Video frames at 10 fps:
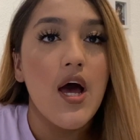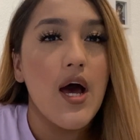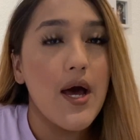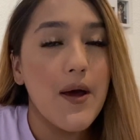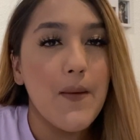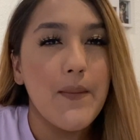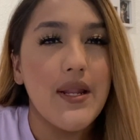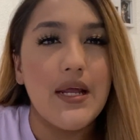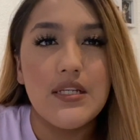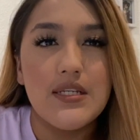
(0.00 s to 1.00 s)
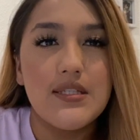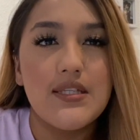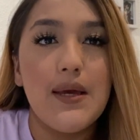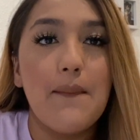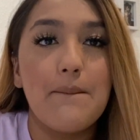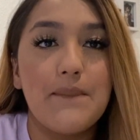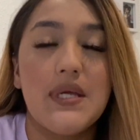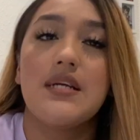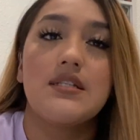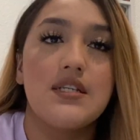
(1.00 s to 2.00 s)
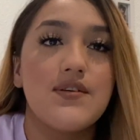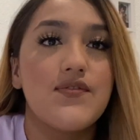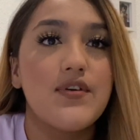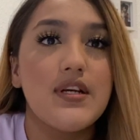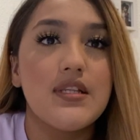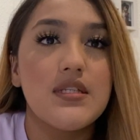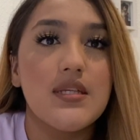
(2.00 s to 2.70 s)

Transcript: and I did see a big difference.